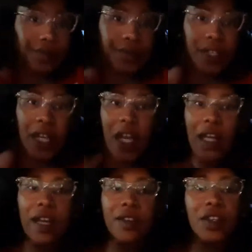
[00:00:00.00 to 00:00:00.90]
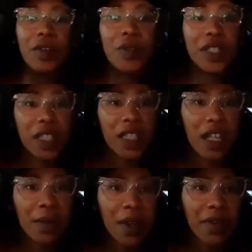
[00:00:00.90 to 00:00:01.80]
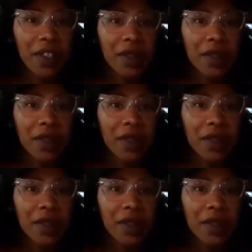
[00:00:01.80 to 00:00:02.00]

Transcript: Yeah, I don't know what the hell I'm over here